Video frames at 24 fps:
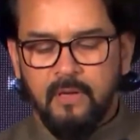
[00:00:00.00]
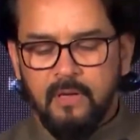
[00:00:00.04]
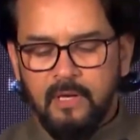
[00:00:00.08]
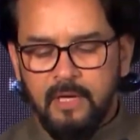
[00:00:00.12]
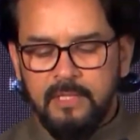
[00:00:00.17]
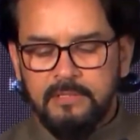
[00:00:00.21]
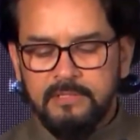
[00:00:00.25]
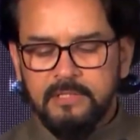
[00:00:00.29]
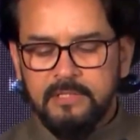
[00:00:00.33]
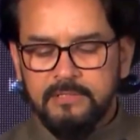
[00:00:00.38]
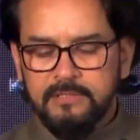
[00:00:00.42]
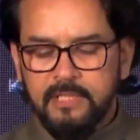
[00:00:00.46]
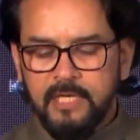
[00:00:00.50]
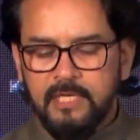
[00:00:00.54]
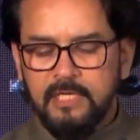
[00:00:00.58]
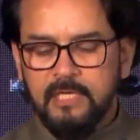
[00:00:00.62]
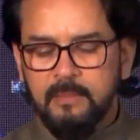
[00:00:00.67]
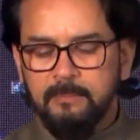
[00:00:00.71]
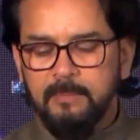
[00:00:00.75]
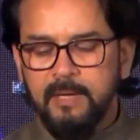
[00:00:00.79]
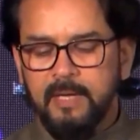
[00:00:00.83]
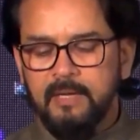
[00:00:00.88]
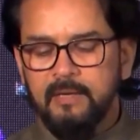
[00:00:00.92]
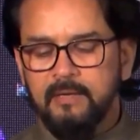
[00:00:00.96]
Ladies and
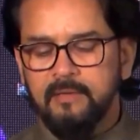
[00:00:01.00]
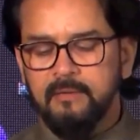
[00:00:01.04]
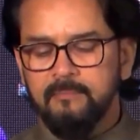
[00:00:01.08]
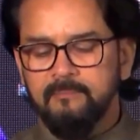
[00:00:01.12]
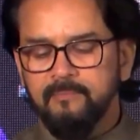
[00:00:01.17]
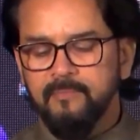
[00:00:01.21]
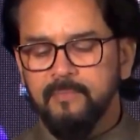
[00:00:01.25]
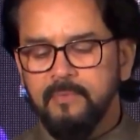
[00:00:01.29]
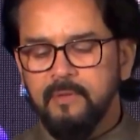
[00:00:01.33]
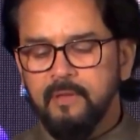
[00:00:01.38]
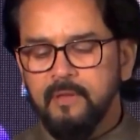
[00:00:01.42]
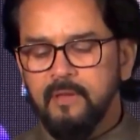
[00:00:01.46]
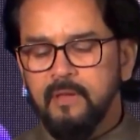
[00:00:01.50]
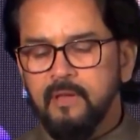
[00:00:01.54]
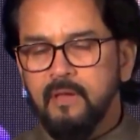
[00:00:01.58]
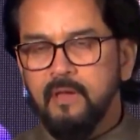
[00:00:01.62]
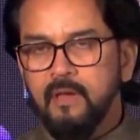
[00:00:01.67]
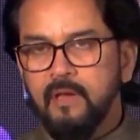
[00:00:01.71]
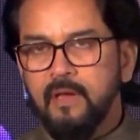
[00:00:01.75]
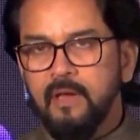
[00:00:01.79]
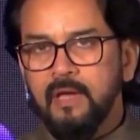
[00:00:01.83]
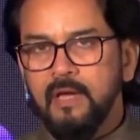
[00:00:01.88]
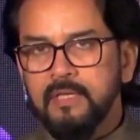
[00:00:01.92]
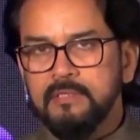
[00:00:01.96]
gentlemen,
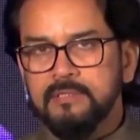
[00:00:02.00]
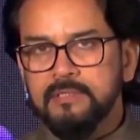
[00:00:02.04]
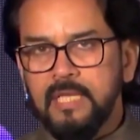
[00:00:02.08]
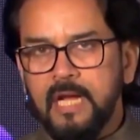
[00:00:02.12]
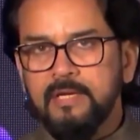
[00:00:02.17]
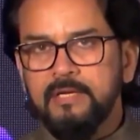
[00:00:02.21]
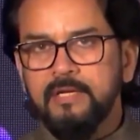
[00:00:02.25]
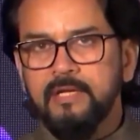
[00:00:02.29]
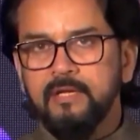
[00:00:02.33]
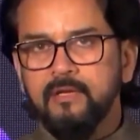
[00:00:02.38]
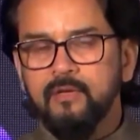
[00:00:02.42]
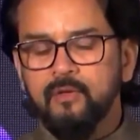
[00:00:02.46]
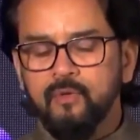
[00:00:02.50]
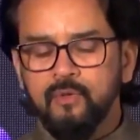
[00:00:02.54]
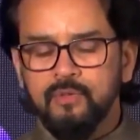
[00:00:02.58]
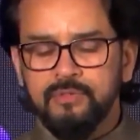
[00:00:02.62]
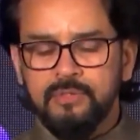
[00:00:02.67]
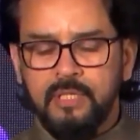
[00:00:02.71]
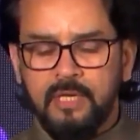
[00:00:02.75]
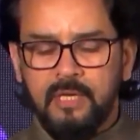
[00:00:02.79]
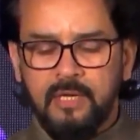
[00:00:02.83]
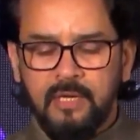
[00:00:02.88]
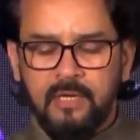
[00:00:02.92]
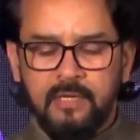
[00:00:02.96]
exciting
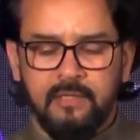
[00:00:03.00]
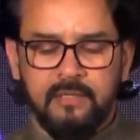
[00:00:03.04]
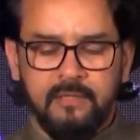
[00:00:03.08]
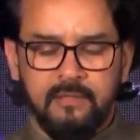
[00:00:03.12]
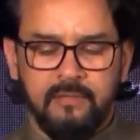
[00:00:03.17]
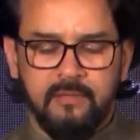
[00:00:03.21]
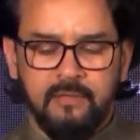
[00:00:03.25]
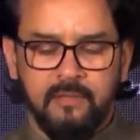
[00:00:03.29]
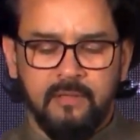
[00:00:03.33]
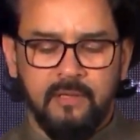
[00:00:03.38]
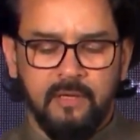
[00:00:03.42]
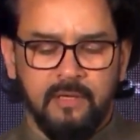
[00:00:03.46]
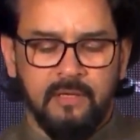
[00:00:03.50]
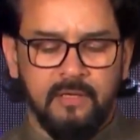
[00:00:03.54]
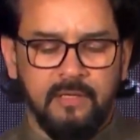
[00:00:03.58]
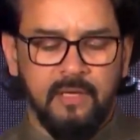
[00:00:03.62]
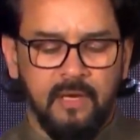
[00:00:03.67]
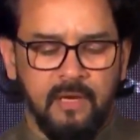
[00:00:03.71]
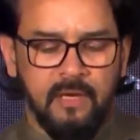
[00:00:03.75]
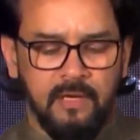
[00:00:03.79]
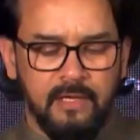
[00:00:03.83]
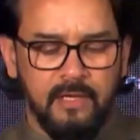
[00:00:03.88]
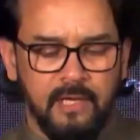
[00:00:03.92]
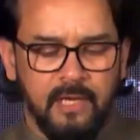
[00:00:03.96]
news ahead.
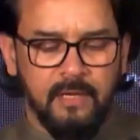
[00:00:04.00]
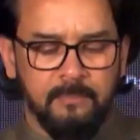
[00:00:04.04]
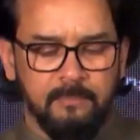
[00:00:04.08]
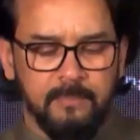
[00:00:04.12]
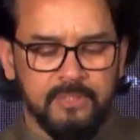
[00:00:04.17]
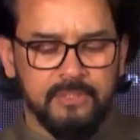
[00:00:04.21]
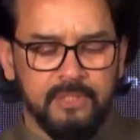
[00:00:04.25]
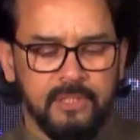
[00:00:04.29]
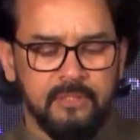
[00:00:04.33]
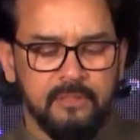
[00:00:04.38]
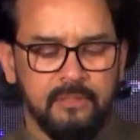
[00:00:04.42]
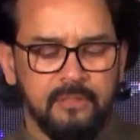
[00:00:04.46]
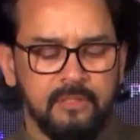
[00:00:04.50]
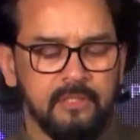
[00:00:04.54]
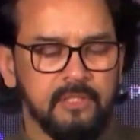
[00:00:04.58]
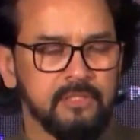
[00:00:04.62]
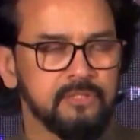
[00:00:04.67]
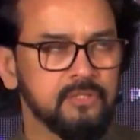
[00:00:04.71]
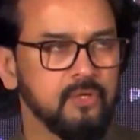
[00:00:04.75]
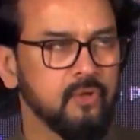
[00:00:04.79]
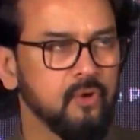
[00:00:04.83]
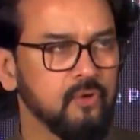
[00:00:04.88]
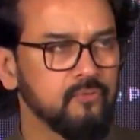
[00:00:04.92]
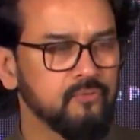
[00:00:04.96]
India AI mission
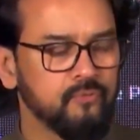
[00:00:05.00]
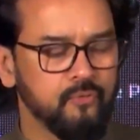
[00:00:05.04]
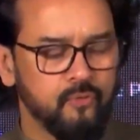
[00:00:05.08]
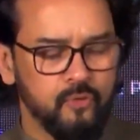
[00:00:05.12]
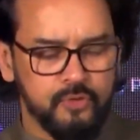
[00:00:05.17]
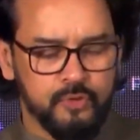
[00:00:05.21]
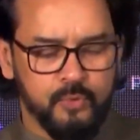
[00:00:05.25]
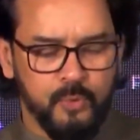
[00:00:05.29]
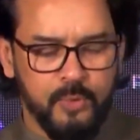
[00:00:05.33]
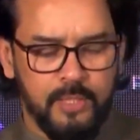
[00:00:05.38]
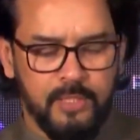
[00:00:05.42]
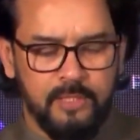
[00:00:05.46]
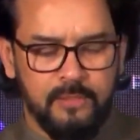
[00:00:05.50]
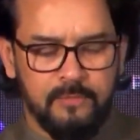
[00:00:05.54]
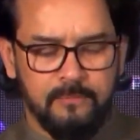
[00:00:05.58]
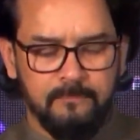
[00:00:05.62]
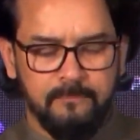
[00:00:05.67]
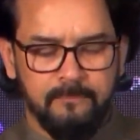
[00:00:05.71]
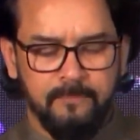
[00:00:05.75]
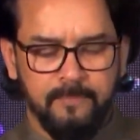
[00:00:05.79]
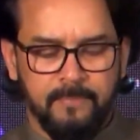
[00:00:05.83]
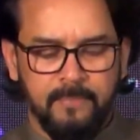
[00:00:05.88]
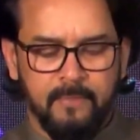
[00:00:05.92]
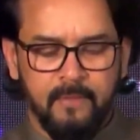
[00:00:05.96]
is on full swing.
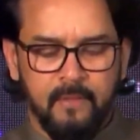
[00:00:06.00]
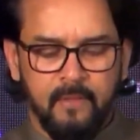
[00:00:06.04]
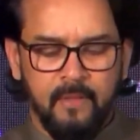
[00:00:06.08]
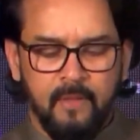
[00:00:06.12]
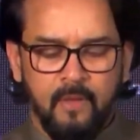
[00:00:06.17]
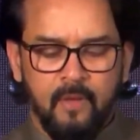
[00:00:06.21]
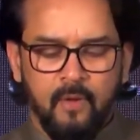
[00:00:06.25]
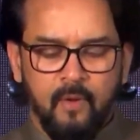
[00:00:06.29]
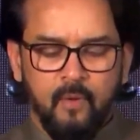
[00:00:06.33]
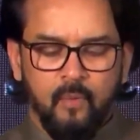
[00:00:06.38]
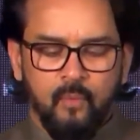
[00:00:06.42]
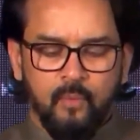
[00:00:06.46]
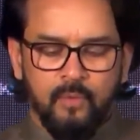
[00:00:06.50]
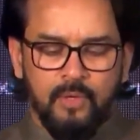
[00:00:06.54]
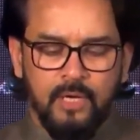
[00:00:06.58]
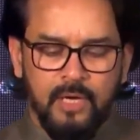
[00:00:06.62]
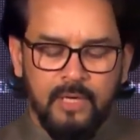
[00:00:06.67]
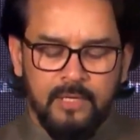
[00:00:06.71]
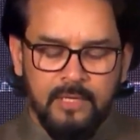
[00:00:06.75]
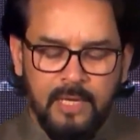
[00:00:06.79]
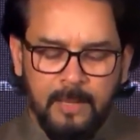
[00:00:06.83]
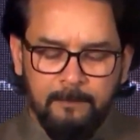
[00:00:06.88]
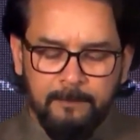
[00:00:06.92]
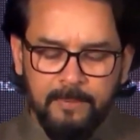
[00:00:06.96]
We
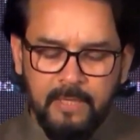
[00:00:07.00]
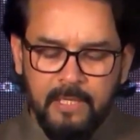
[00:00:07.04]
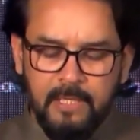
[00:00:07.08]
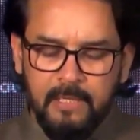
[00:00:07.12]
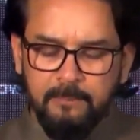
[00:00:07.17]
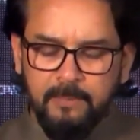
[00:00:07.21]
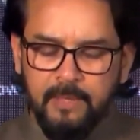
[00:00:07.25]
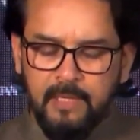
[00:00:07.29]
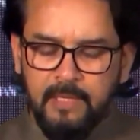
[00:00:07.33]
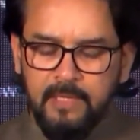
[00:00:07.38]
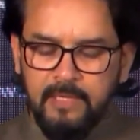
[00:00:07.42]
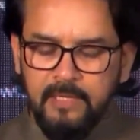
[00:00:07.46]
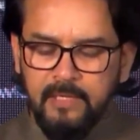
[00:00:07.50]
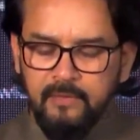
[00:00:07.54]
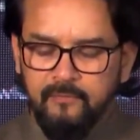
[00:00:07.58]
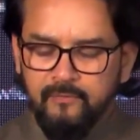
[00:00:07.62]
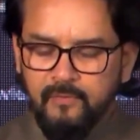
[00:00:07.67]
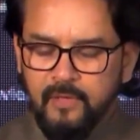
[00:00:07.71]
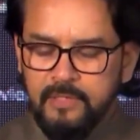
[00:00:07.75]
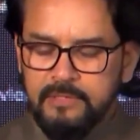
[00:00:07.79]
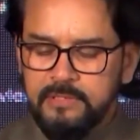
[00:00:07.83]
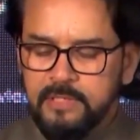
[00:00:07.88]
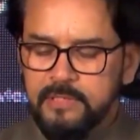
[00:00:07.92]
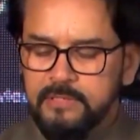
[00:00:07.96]
are rapidly building
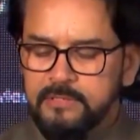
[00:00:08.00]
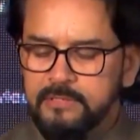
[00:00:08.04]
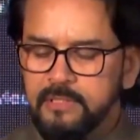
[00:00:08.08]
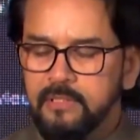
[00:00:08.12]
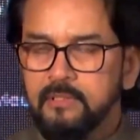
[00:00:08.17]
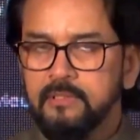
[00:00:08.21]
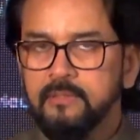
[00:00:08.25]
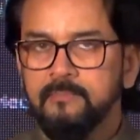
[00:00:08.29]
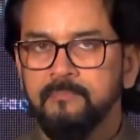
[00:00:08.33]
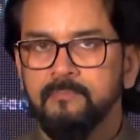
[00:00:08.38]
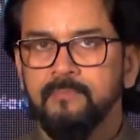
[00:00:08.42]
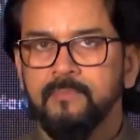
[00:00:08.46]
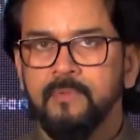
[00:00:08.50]
infrastructure.